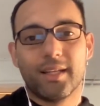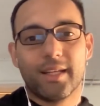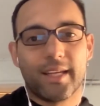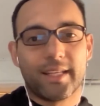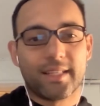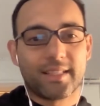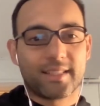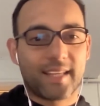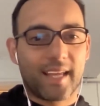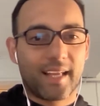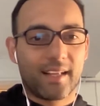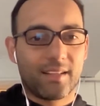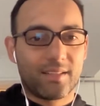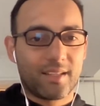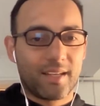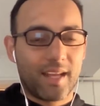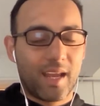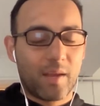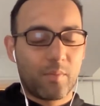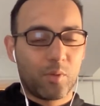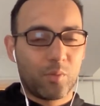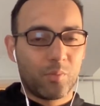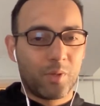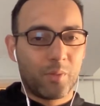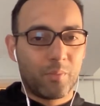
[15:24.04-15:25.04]
Sales
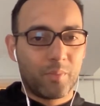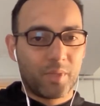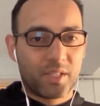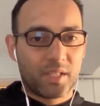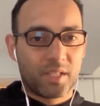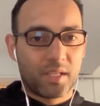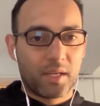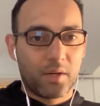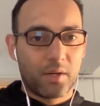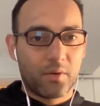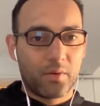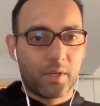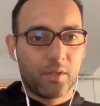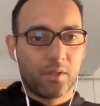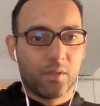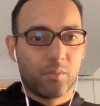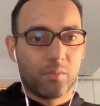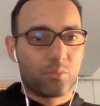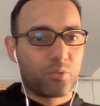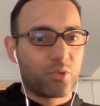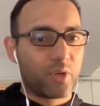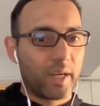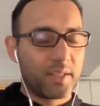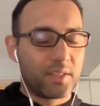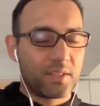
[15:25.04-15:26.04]
enablement material,
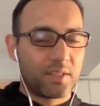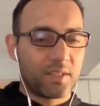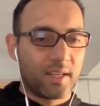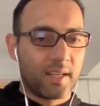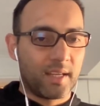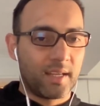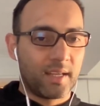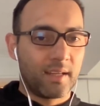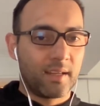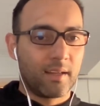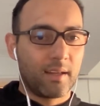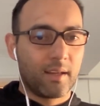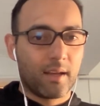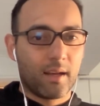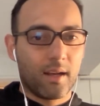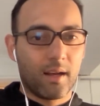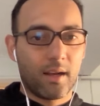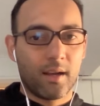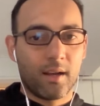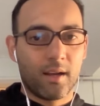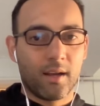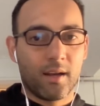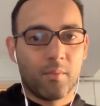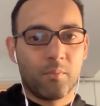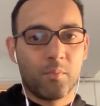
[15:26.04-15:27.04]
pricing,
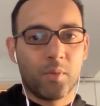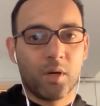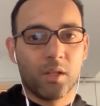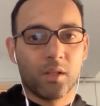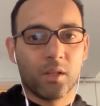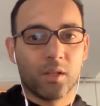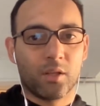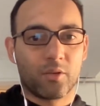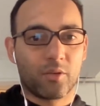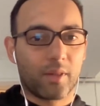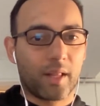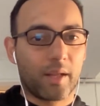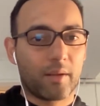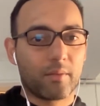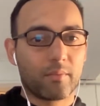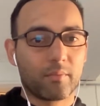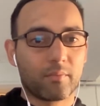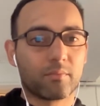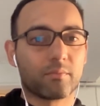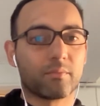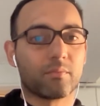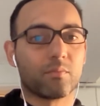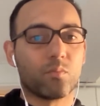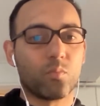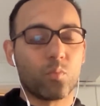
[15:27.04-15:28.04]
a lot of like
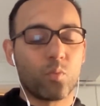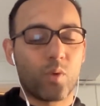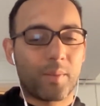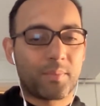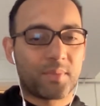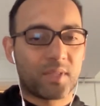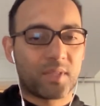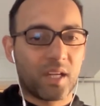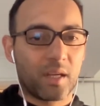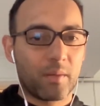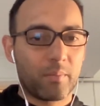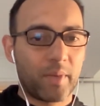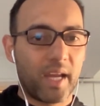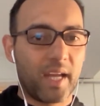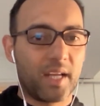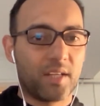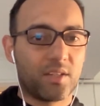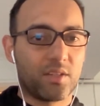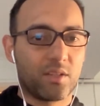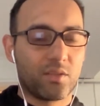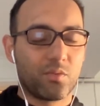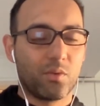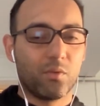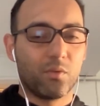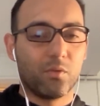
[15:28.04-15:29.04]
website
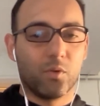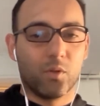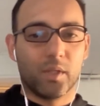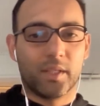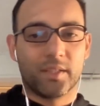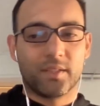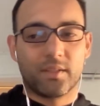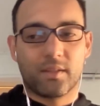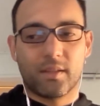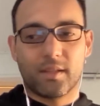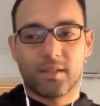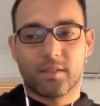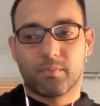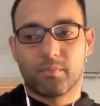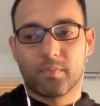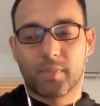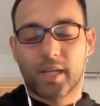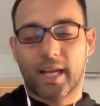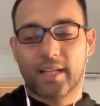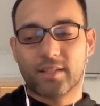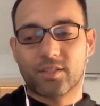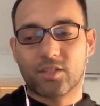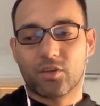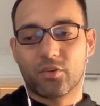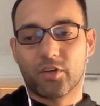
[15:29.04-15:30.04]
pages will fall into this
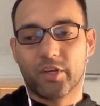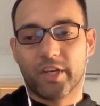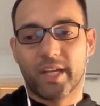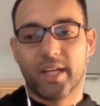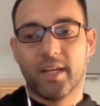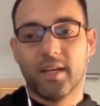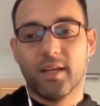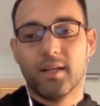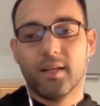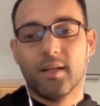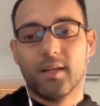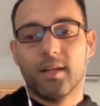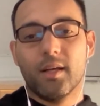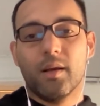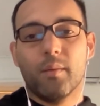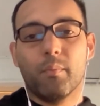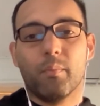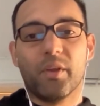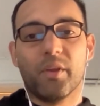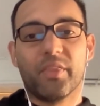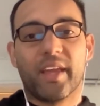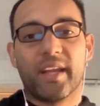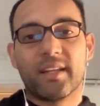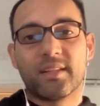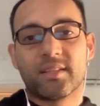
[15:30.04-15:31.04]
category.
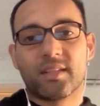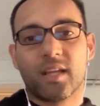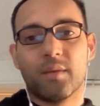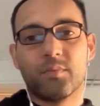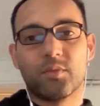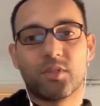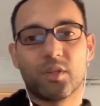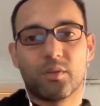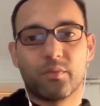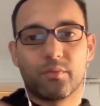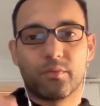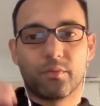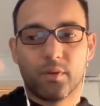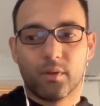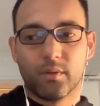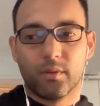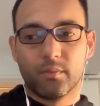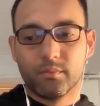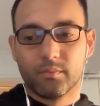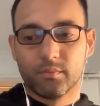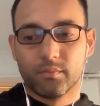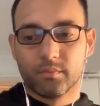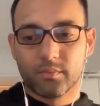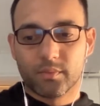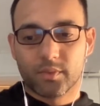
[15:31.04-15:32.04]
But then in terms of
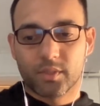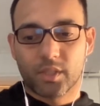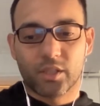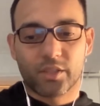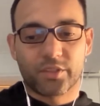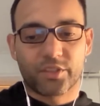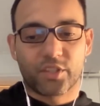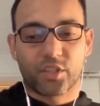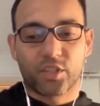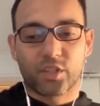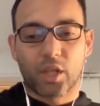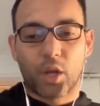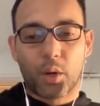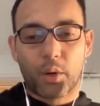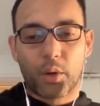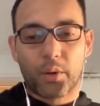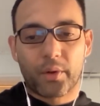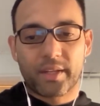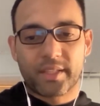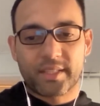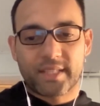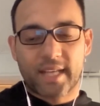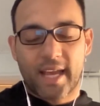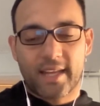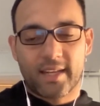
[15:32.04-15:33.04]
the lower
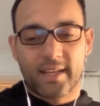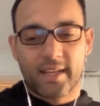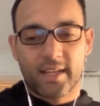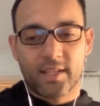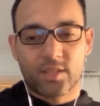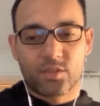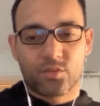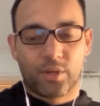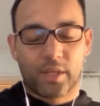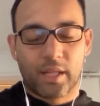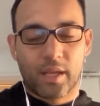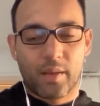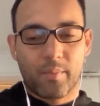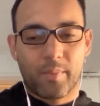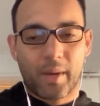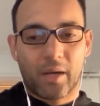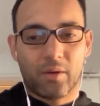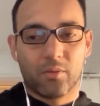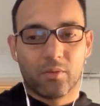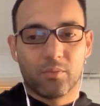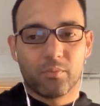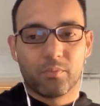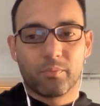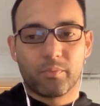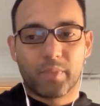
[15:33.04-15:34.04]
intent, it's really
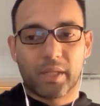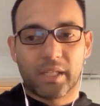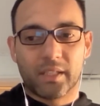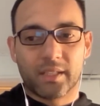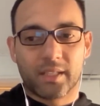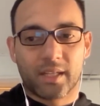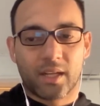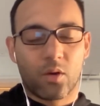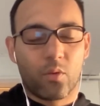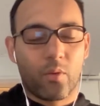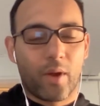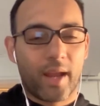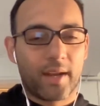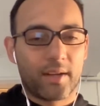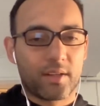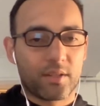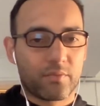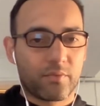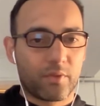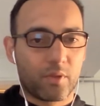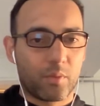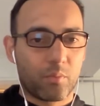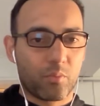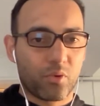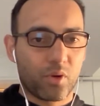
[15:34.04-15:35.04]
about building awareness
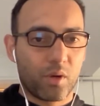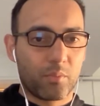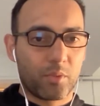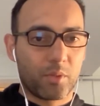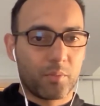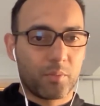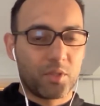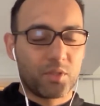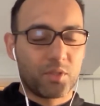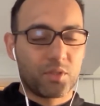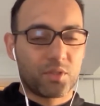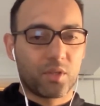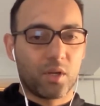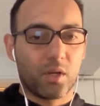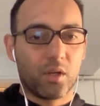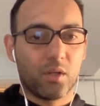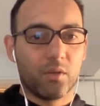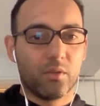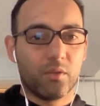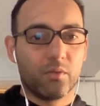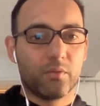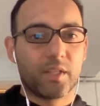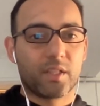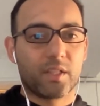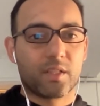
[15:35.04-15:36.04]
for the problem you
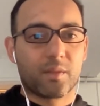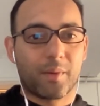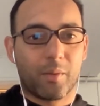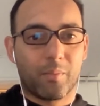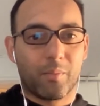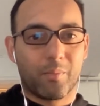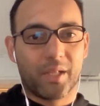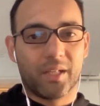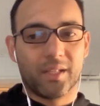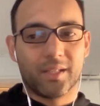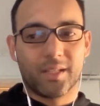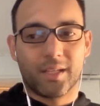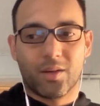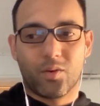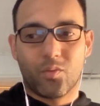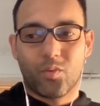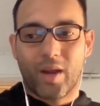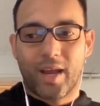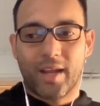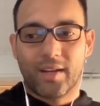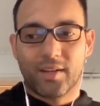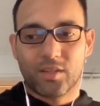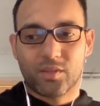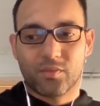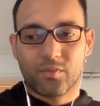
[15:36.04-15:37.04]
solve. It's about building
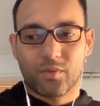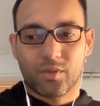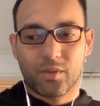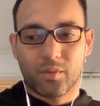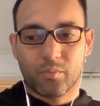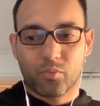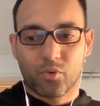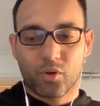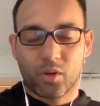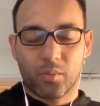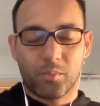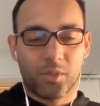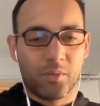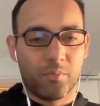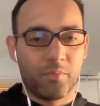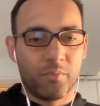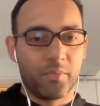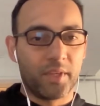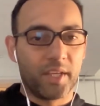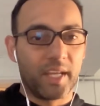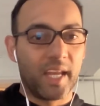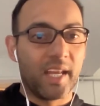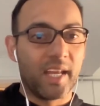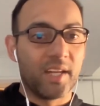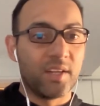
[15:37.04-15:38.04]
awareness for the problem
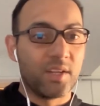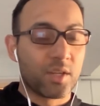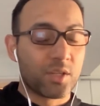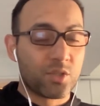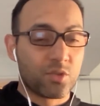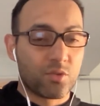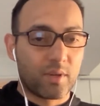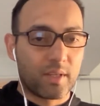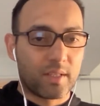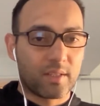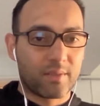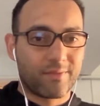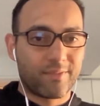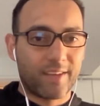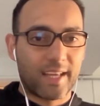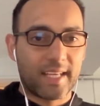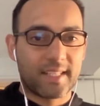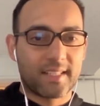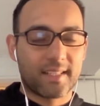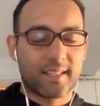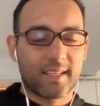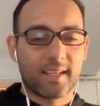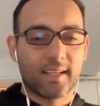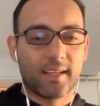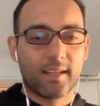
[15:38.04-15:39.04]
the industry is
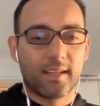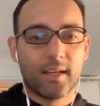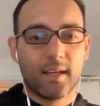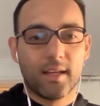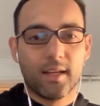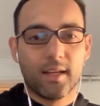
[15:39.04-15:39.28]
facing,